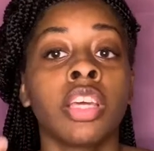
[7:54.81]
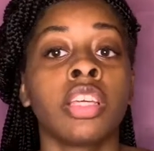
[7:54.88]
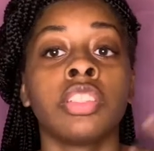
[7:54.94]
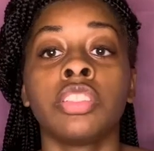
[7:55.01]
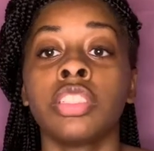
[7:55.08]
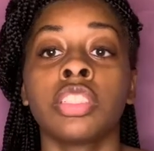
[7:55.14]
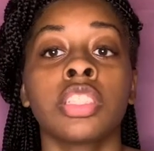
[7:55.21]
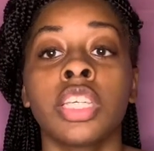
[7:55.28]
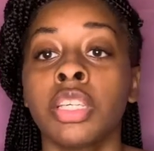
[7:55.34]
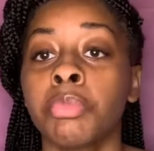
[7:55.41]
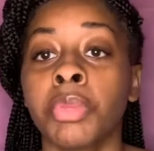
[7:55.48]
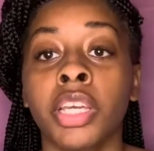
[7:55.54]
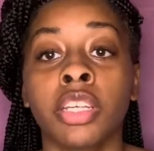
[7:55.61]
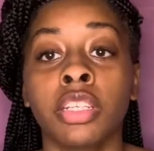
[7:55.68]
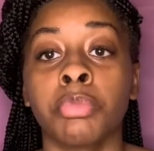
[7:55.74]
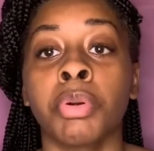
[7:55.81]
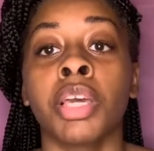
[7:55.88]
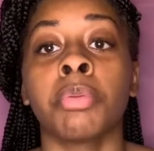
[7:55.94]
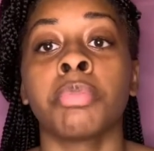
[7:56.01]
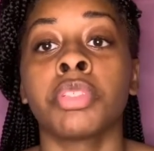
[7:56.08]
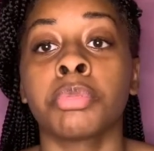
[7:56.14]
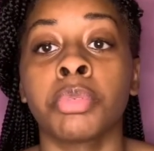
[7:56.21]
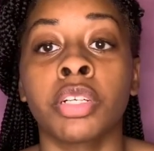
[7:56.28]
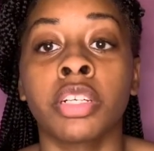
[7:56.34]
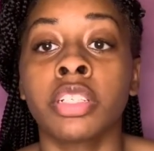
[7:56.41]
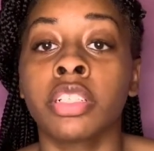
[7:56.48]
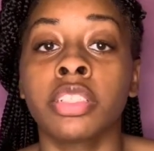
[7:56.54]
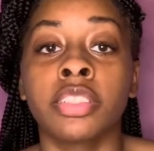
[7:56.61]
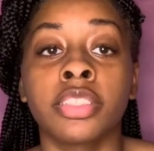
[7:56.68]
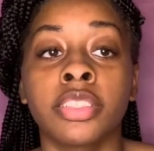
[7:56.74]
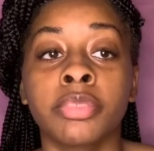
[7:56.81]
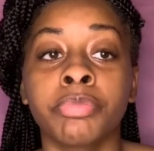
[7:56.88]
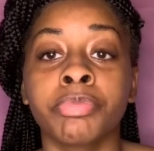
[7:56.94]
just keep making the payments, because